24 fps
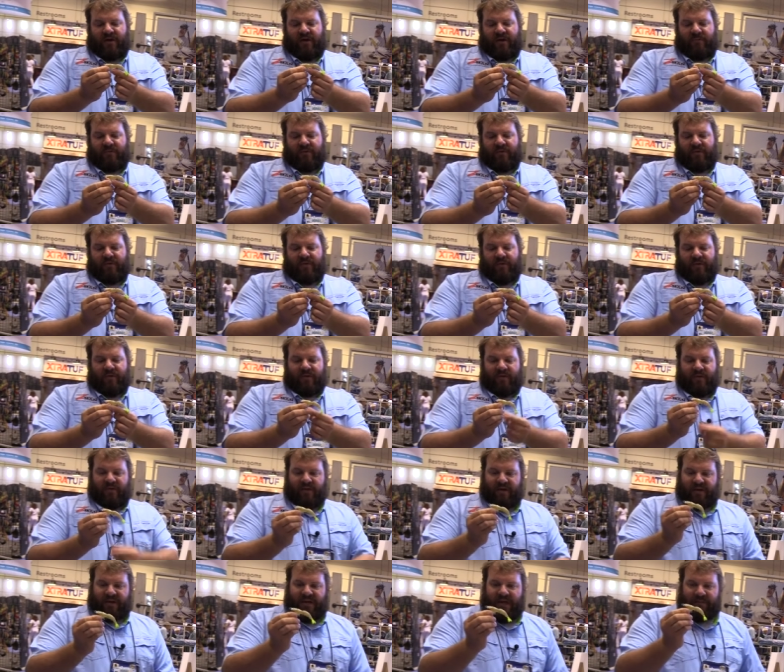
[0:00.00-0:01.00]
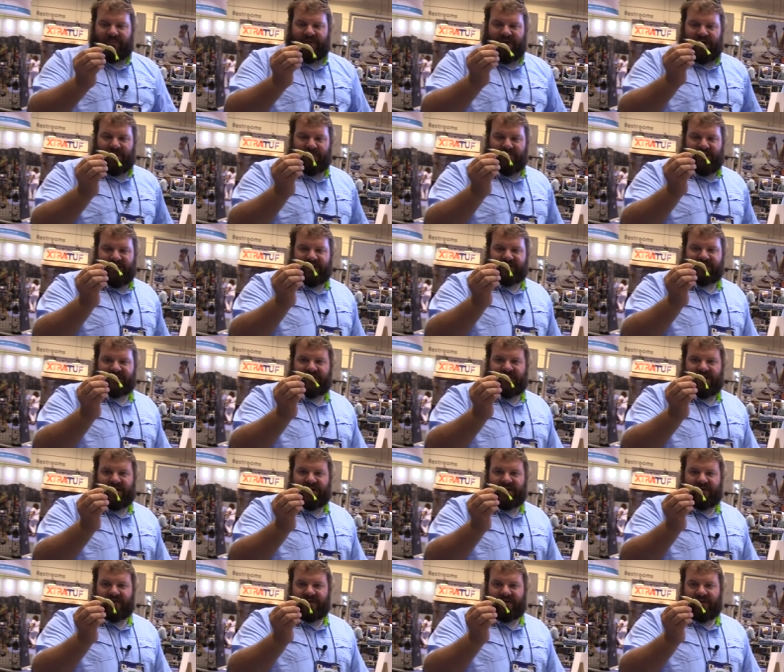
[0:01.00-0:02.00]
up and keep that bait
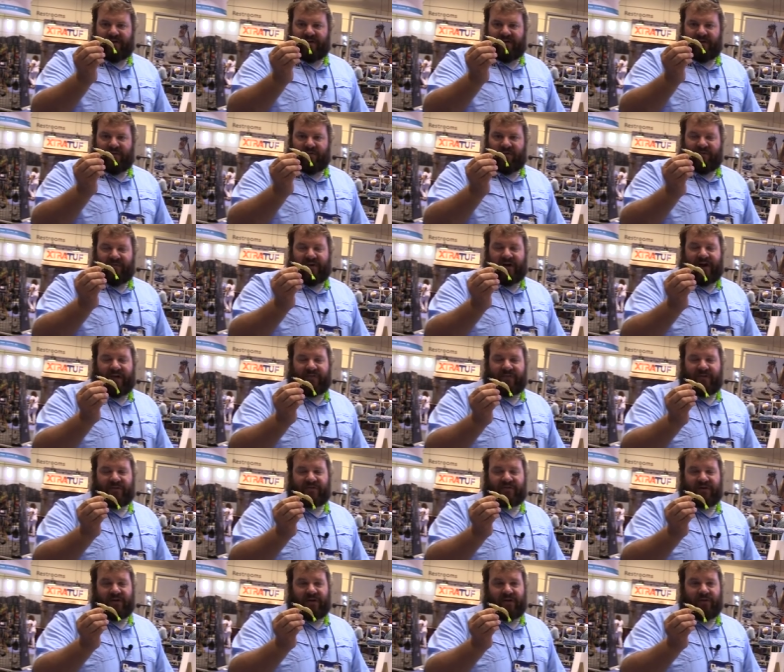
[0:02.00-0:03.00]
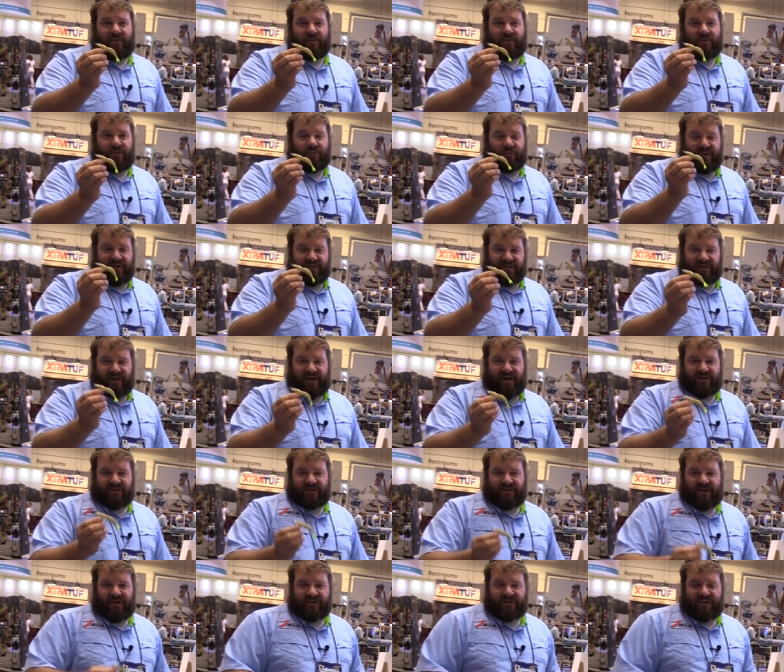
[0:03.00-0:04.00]
tight. We've got this in three
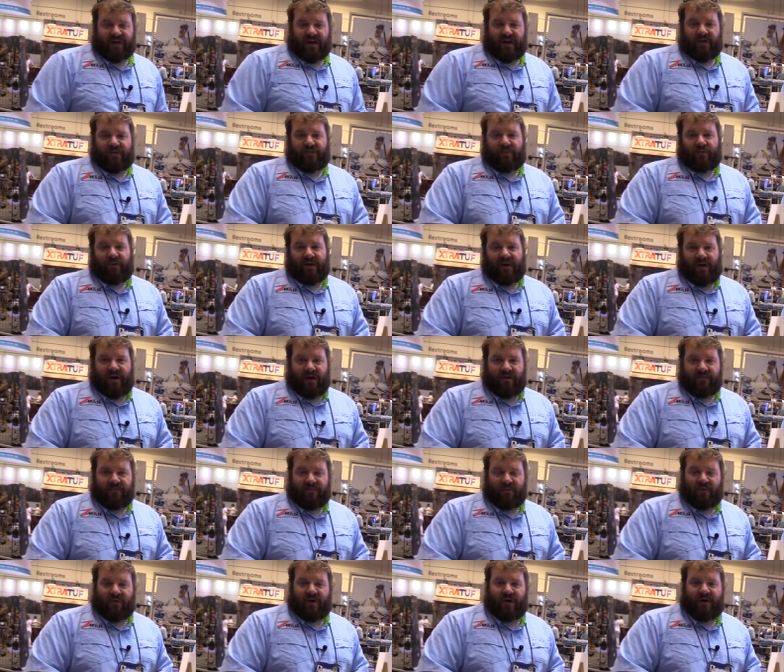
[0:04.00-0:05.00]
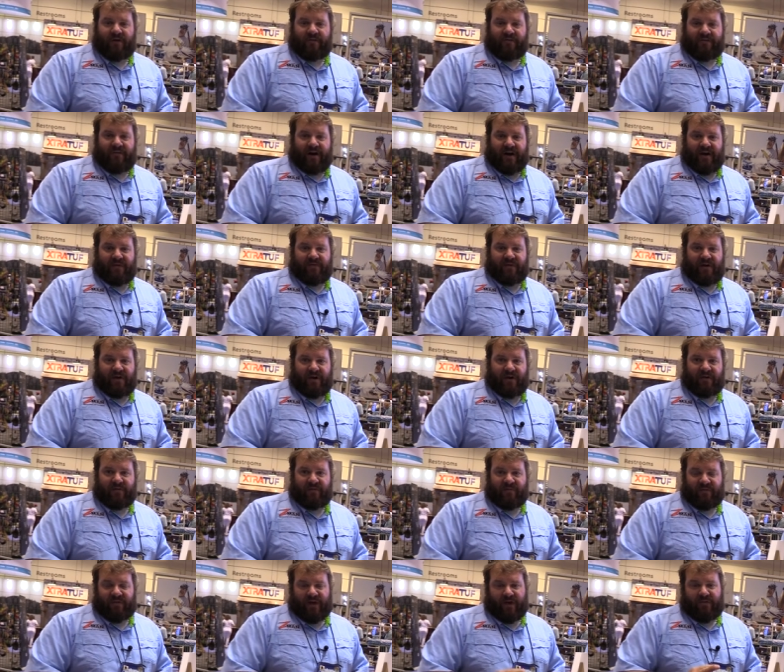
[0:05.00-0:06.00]
size hooks. I got a three out of four out of five out,
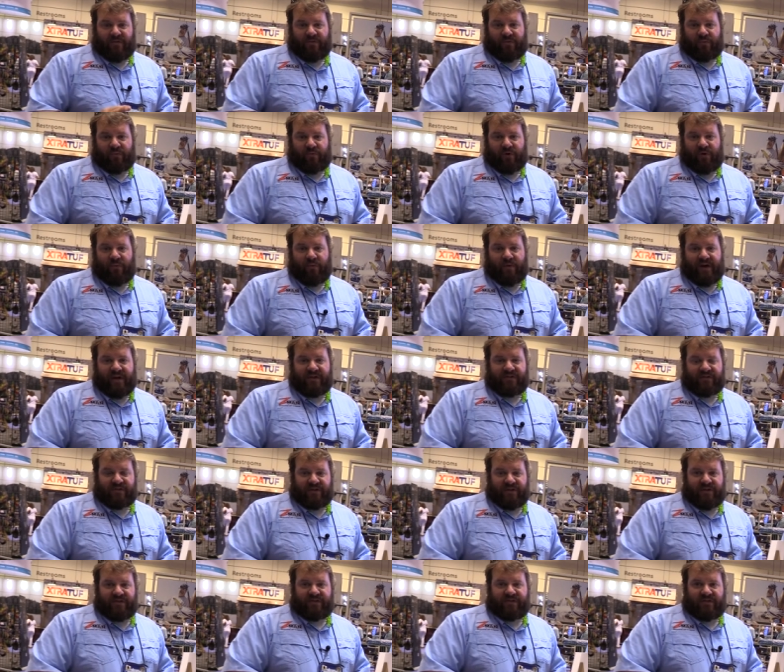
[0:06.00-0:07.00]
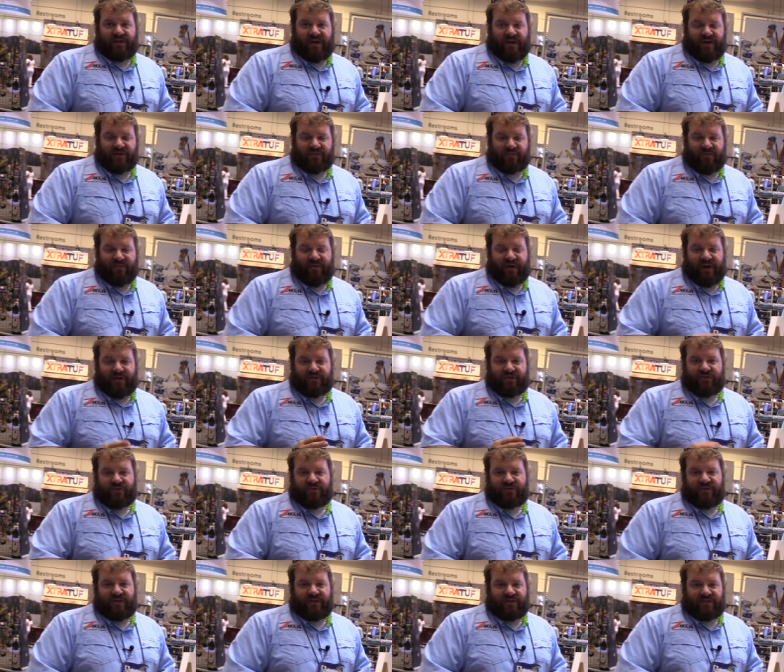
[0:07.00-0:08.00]
and we've got three weights in each size. So we've got
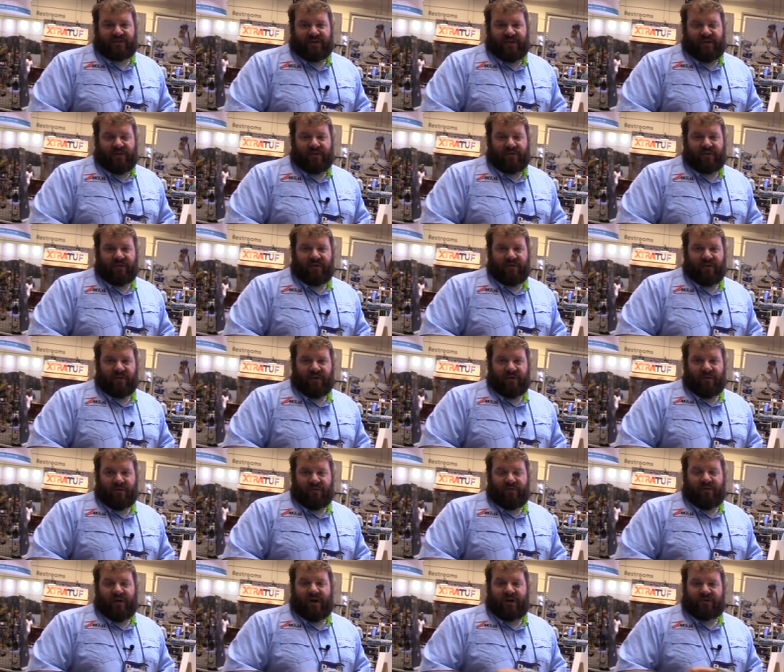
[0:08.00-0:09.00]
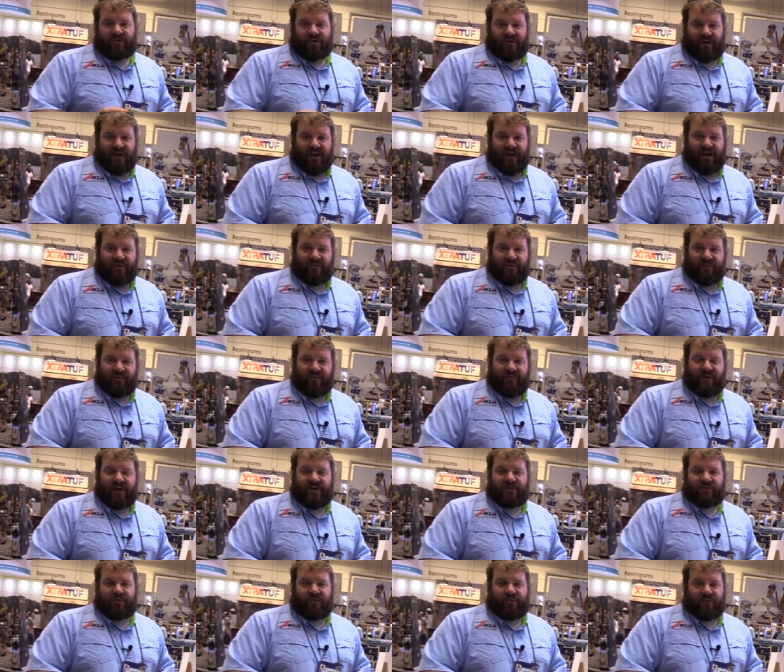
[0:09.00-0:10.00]
your 16th, we've got your eighth, and we've
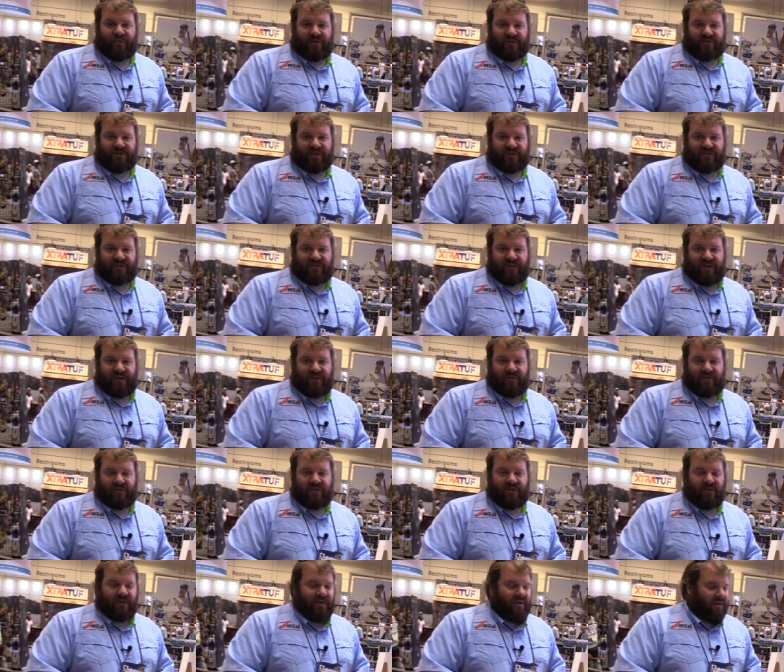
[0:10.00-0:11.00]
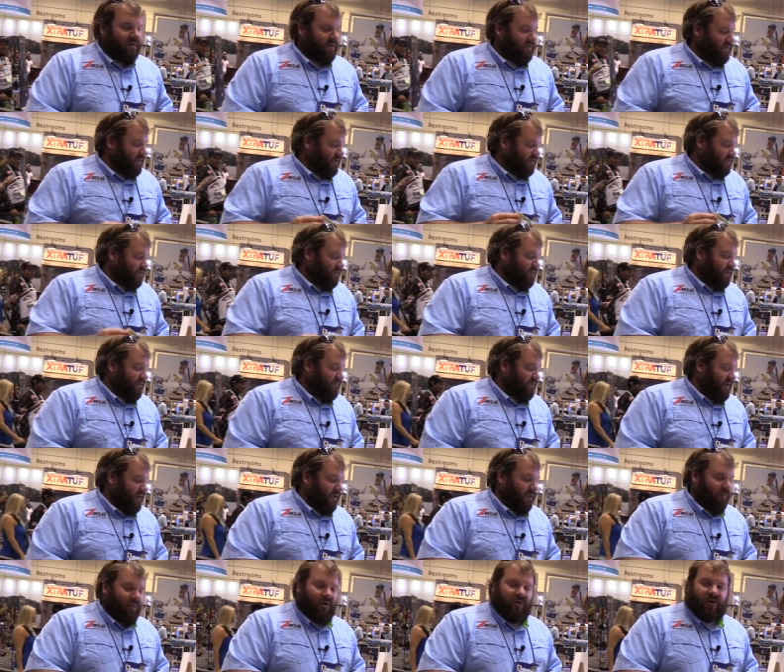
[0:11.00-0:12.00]
got your 316th. These will be
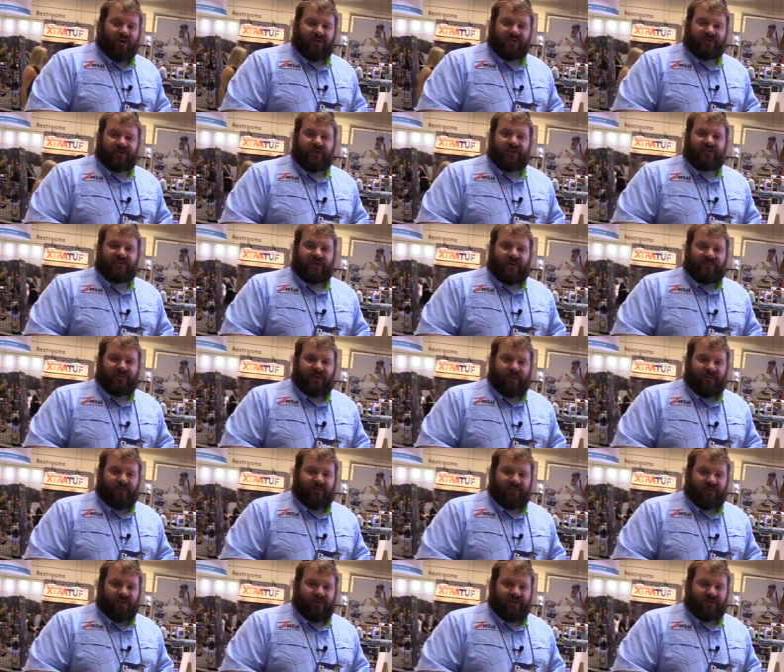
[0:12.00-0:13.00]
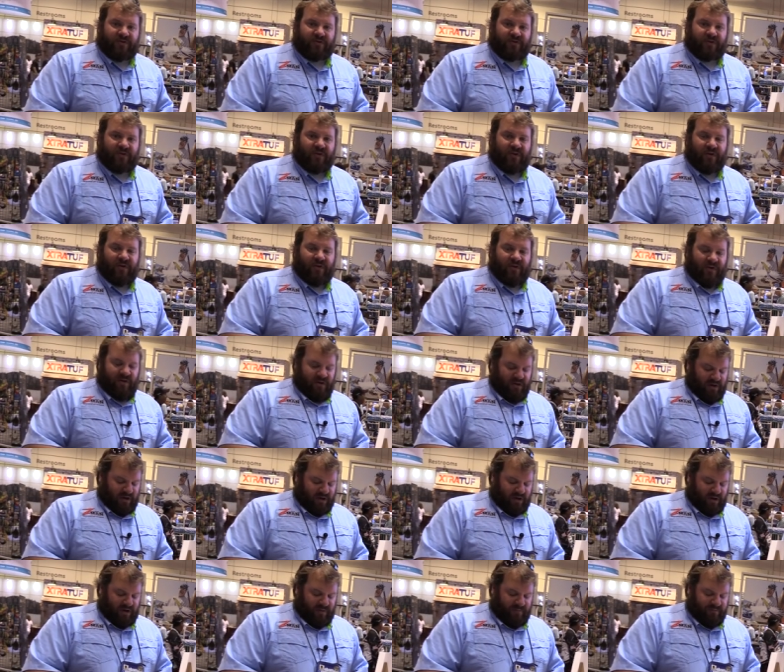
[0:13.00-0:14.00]
available also September 1st.
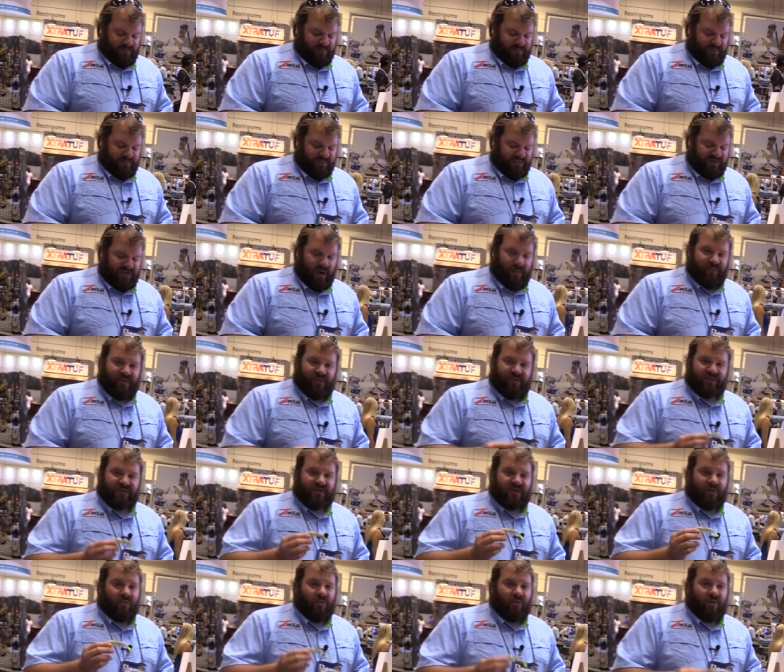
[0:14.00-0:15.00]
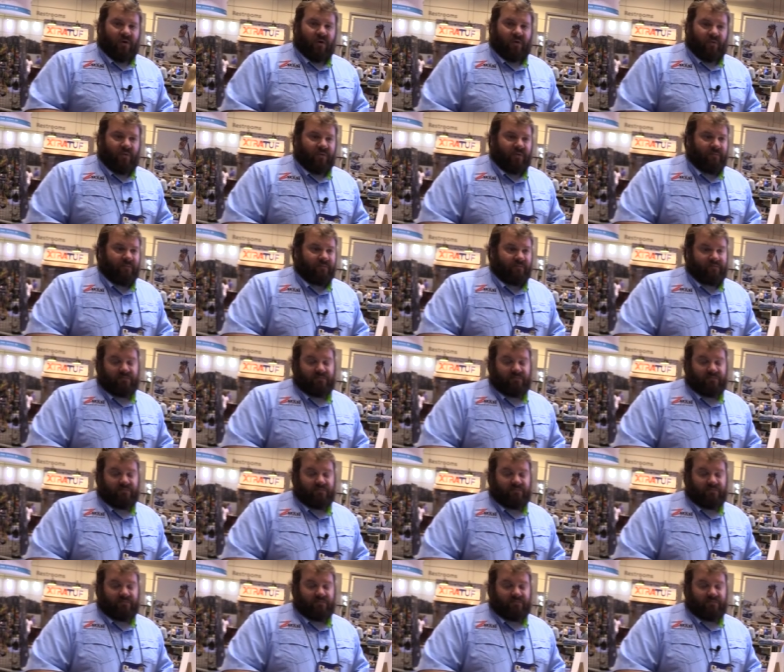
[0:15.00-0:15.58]
Um, something that's going to work with